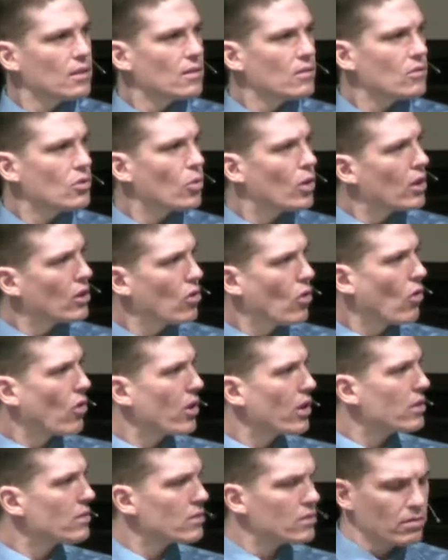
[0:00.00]
Do you
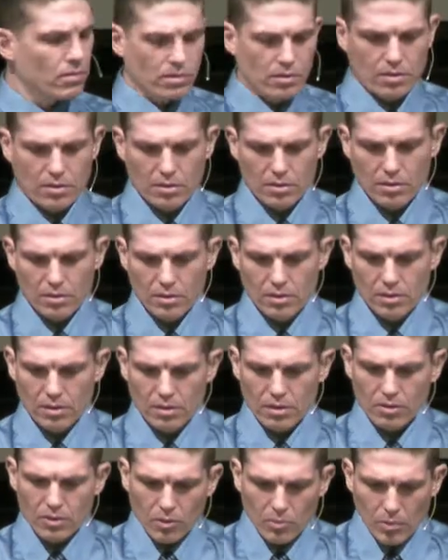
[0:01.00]
ignore it?
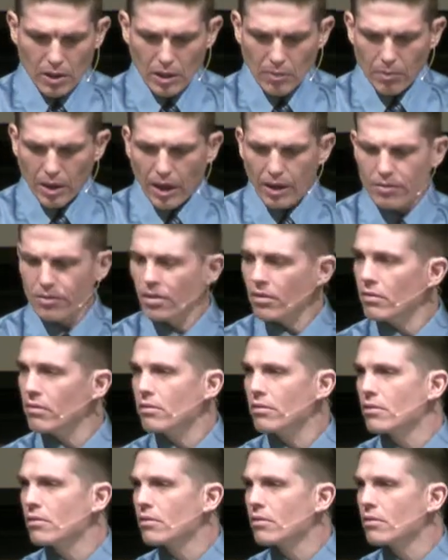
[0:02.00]
Do you minimize it?